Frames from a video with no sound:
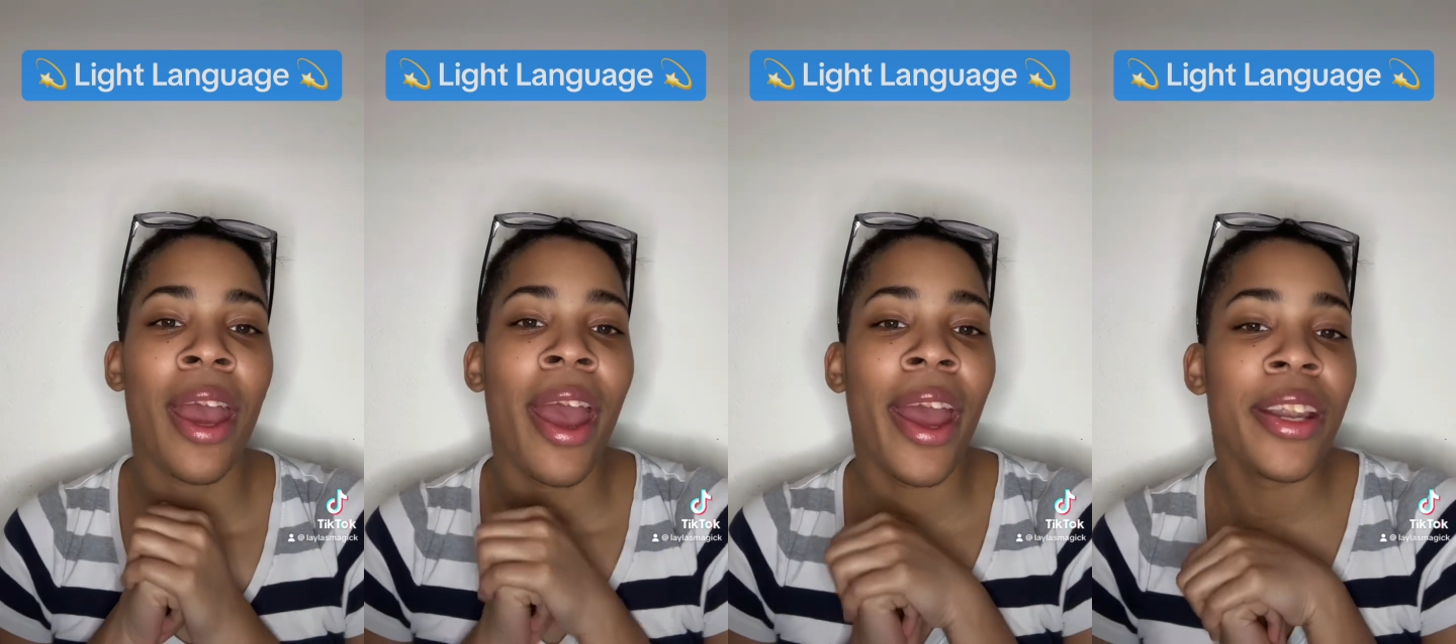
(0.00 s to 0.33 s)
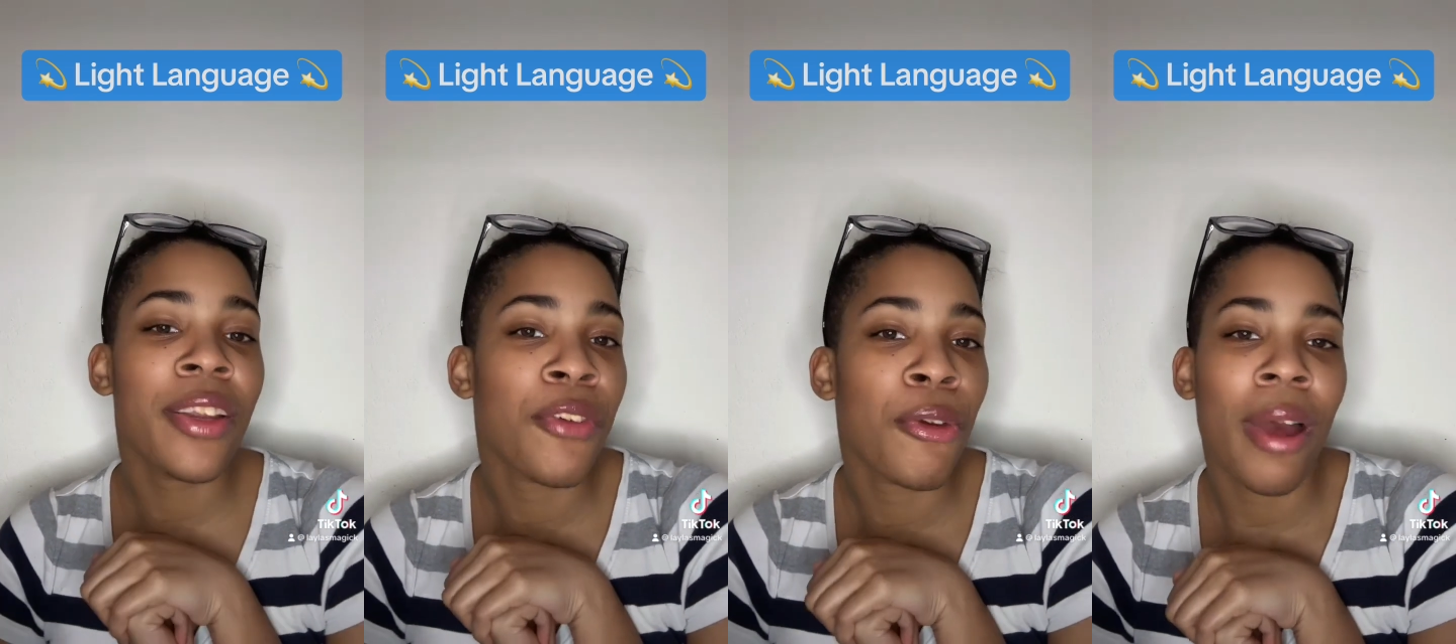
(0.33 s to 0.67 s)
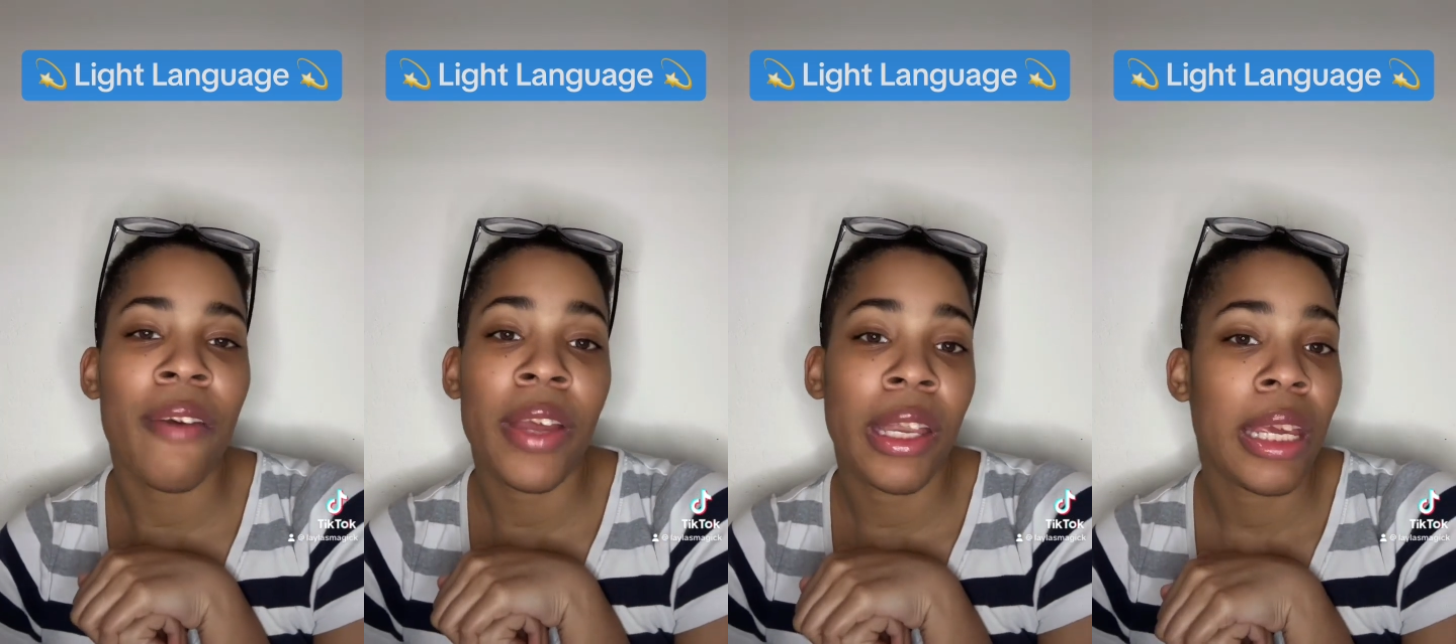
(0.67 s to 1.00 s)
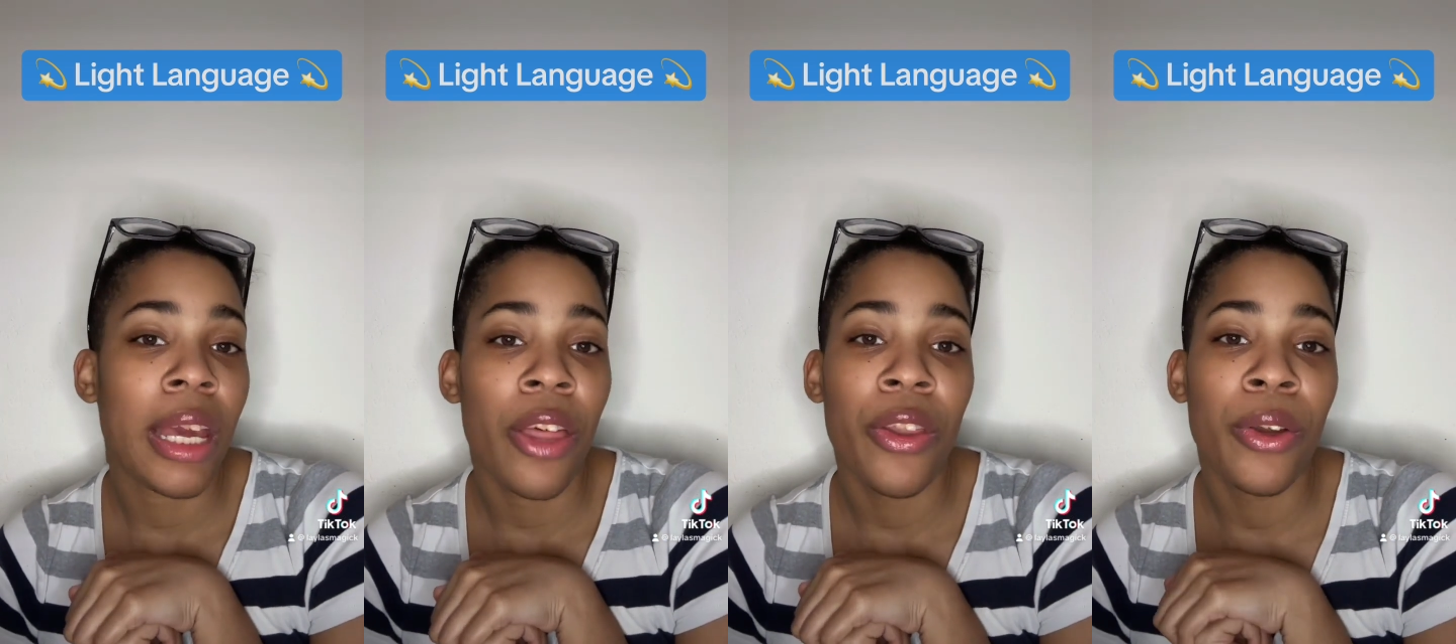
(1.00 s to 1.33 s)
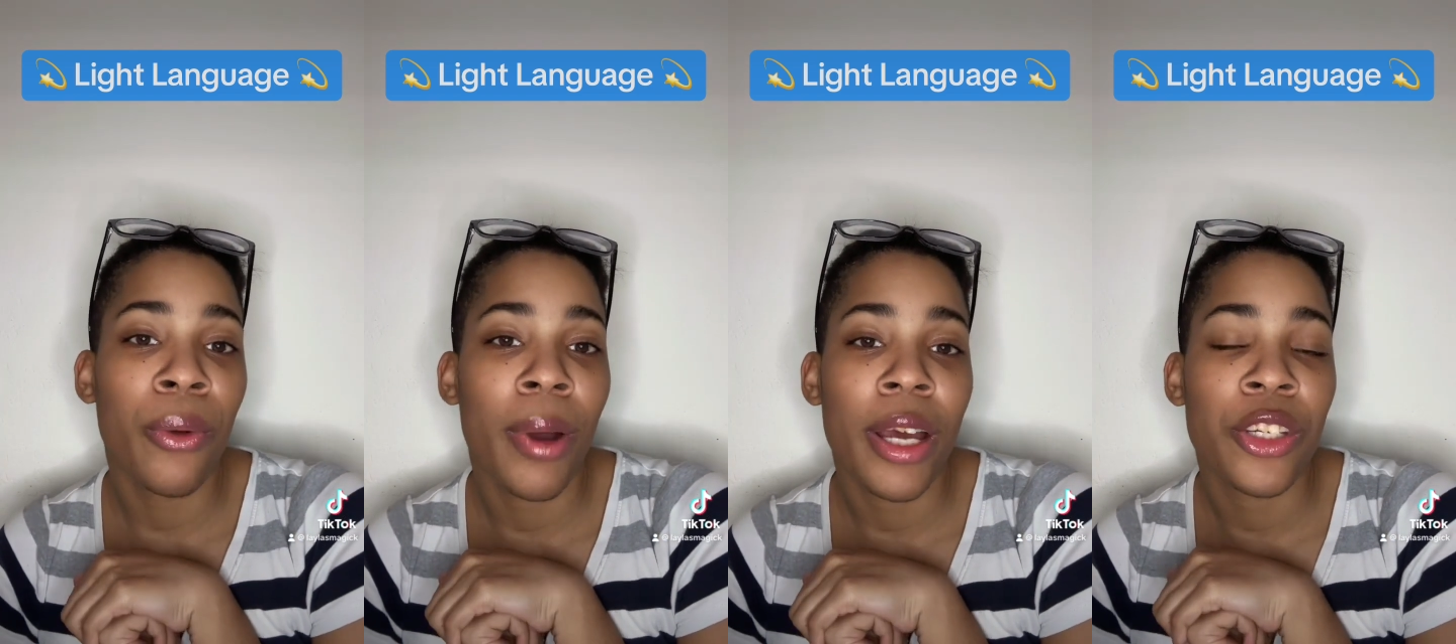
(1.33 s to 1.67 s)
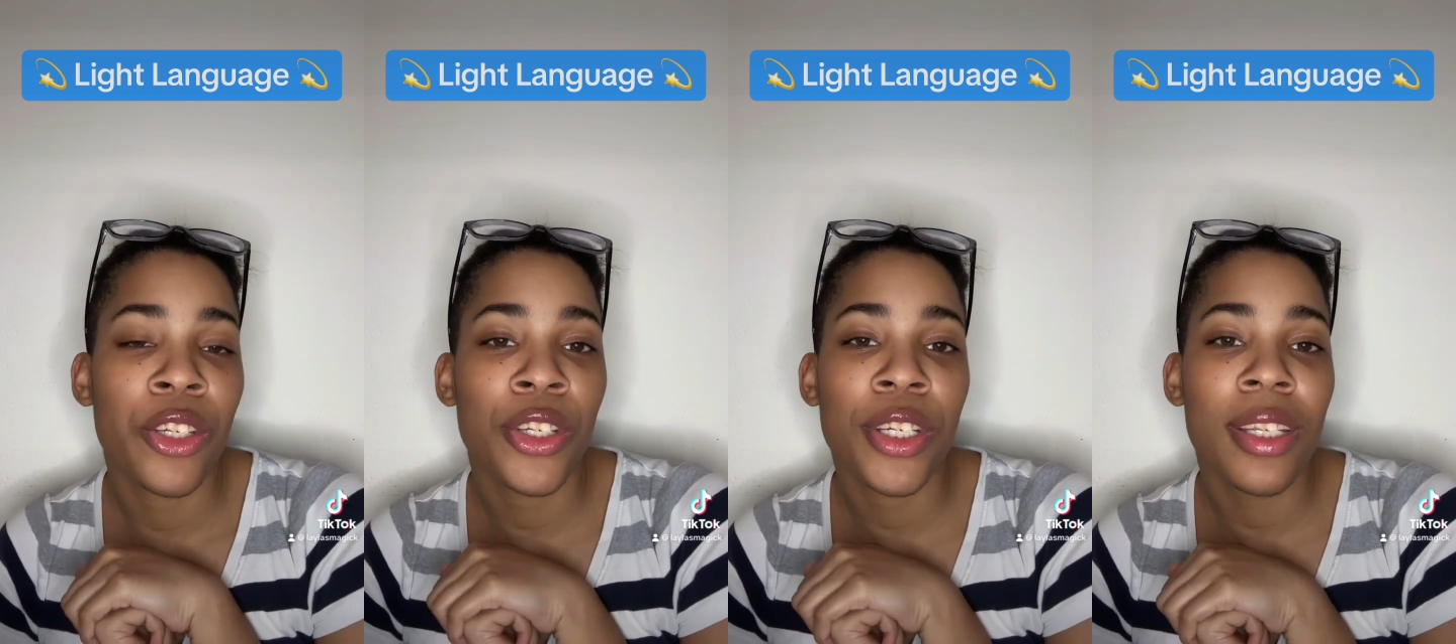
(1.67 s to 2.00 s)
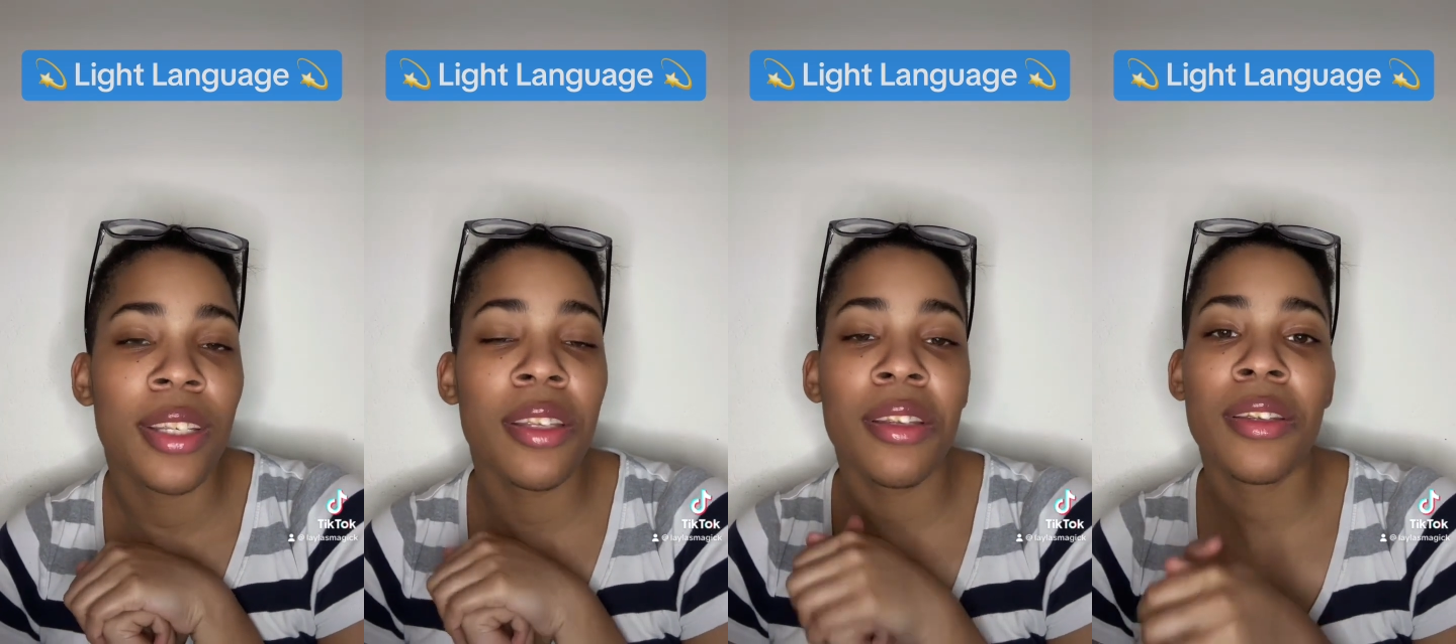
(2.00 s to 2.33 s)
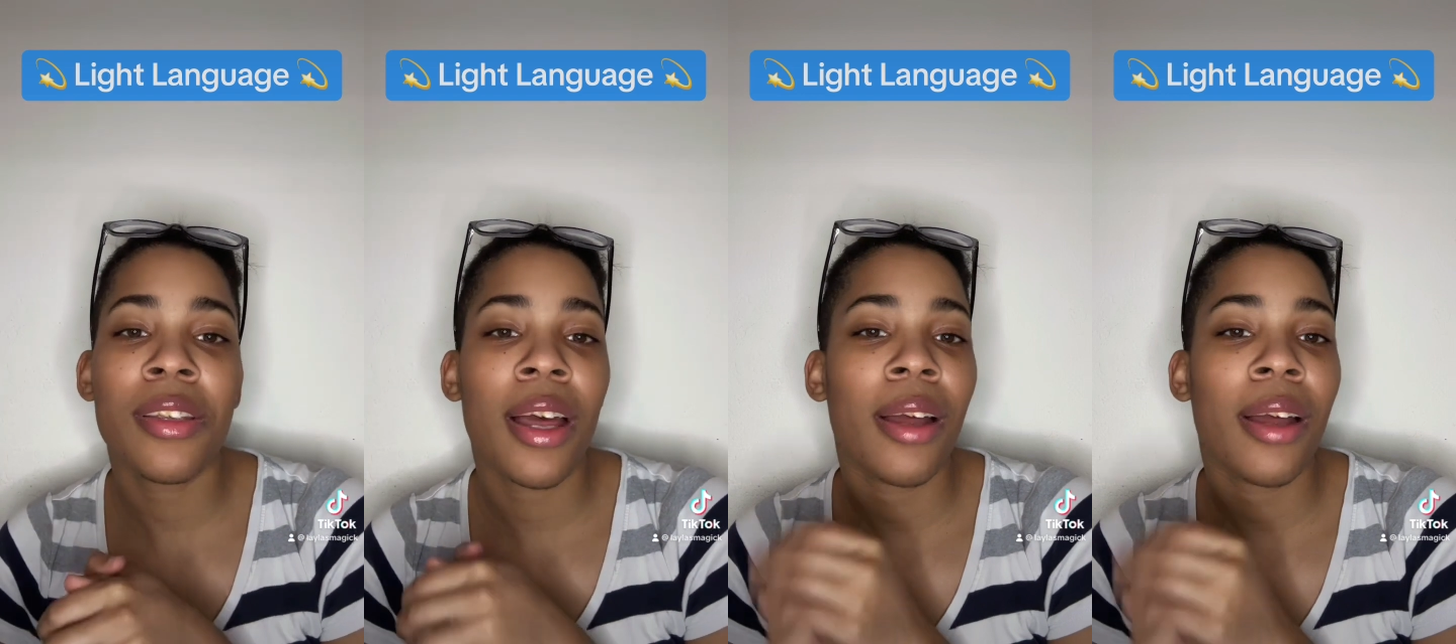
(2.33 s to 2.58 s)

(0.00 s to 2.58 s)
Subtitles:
And if you have any other questions,